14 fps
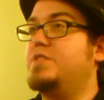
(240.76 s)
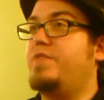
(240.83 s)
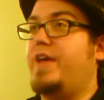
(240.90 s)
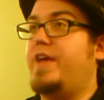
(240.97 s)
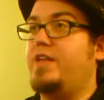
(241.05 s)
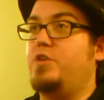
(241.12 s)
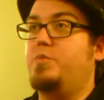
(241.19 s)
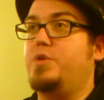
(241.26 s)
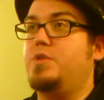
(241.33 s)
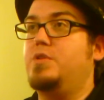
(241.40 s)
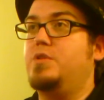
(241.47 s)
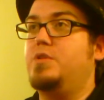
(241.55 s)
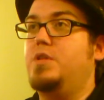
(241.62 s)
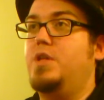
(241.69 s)
that is
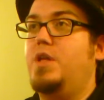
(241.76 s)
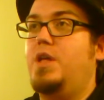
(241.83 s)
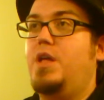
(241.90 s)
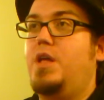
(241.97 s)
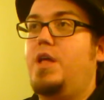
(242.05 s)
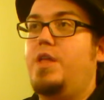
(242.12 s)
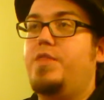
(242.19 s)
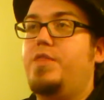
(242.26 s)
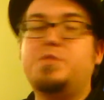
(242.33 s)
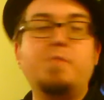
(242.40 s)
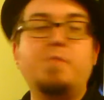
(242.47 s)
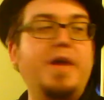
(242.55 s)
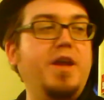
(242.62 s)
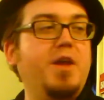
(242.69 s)
valuable.
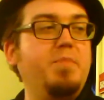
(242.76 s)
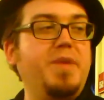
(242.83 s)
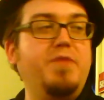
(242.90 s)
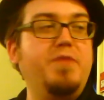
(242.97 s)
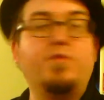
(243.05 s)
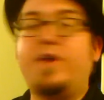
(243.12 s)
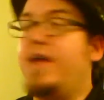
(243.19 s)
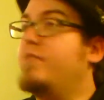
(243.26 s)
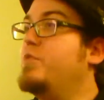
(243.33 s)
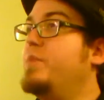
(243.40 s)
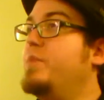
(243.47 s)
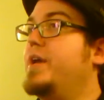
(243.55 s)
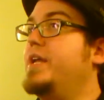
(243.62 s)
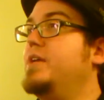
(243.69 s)
This may not be for
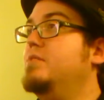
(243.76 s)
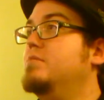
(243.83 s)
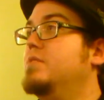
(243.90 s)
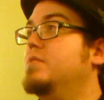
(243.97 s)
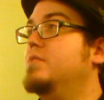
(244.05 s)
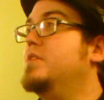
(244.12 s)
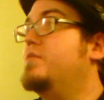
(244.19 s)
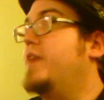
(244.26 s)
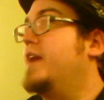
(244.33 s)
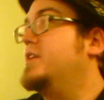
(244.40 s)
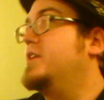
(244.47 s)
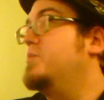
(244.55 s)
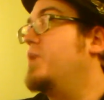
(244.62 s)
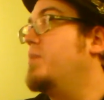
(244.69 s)
everybody. In
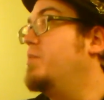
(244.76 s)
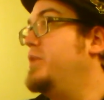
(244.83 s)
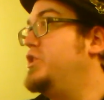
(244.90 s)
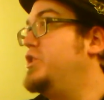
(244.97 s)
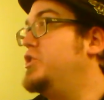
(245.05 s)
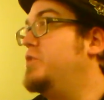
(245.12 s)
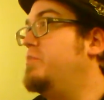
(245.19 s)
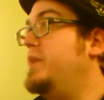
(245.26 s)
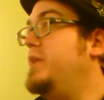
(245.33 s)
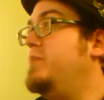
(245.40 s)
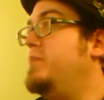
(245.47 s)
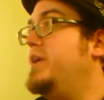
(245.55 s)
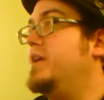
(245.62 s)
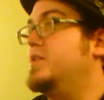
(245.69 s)
fact, it probably shouldn't
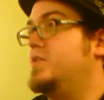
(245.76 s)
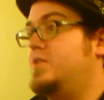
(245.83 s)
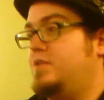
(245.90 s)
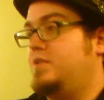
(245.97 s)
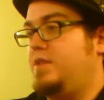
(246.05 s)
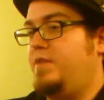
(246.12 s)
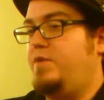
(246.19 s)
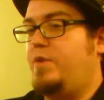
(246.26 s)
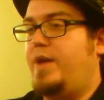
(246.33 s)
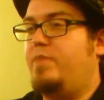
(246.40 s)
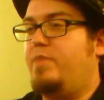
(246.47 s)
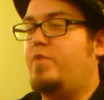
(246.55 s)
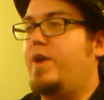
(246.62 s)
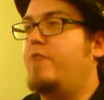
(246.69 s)
be, because if you
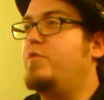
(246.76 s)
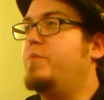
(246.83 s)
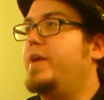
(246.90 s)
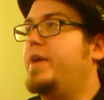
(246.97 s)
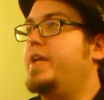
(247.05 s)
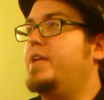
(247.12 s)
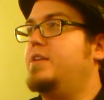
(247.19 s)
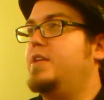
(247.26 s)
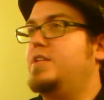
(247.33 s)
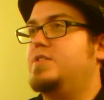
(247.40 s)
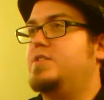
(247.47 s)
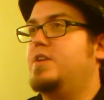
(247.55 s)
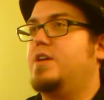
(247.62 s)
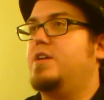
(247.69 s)
aim for everybody,
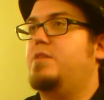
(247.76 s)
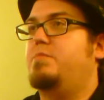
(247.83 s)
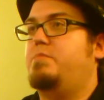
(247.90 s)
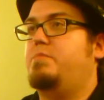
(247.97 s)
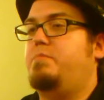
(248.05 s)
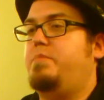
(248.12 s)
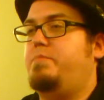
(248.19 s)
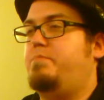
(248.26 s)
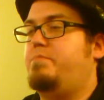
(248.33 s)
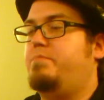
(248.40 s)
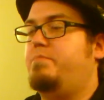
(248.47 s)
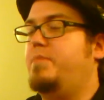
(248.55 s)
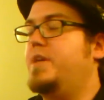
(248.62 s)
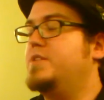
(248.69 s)
it's not going
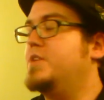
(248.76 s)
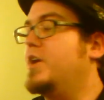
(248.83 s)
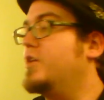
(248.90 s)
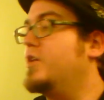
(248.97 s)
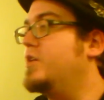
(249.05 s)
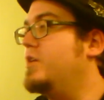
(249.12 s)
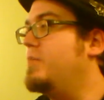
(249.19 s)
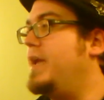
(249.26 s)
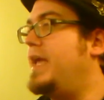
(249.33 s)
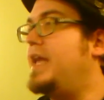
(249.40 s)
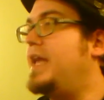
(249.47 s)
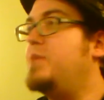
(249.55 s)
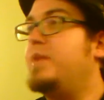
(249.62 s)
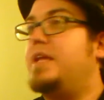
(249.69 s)
to
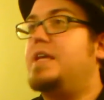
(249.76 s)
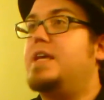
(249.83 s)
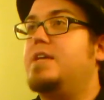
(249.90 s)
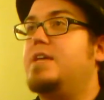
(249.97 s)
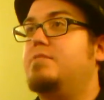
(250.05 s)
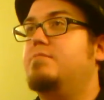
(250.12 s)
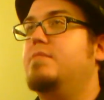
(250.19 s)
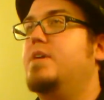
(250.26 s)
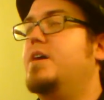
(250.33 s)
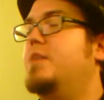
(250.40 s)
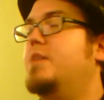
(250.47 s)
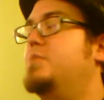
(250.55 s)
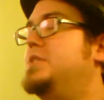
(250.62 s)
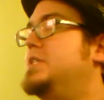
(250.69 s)
make anybody
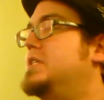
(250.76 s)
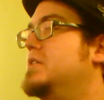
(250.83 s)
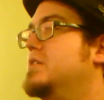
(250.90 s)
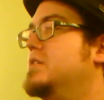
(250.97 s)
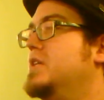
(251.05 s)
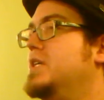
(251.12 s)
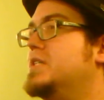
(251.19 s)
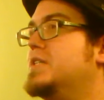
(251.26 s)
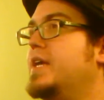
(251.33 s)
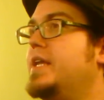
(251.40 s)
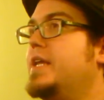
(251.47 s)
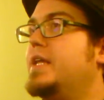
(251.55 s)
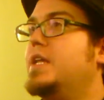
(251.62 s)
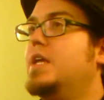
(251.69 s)
particularly
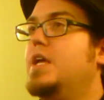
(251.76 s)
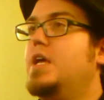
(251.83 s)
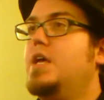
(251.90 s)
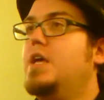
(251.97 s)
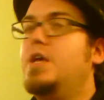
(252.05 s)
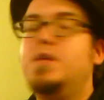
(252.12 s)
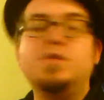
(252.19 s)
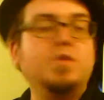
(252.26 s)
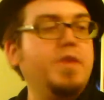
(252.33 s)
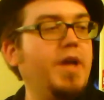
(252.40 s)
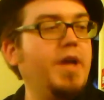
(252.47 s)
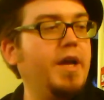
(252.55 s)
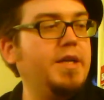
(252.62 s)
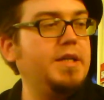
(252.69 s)
excited. So
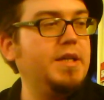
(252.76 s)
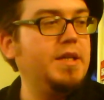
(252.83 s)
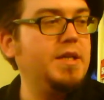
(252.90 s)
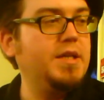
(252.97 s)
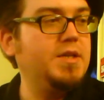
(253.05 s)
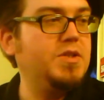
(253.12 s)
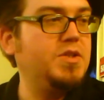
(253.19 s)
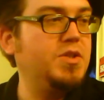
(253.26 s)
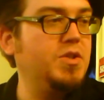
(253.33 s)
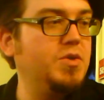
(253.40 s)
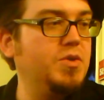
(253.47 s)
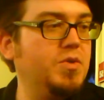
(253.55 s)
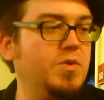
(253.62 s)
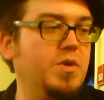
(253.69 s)
the idea is
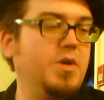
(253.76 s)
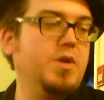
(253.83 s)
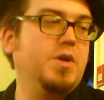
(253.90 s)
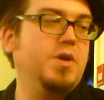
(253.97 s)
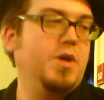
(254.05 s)
to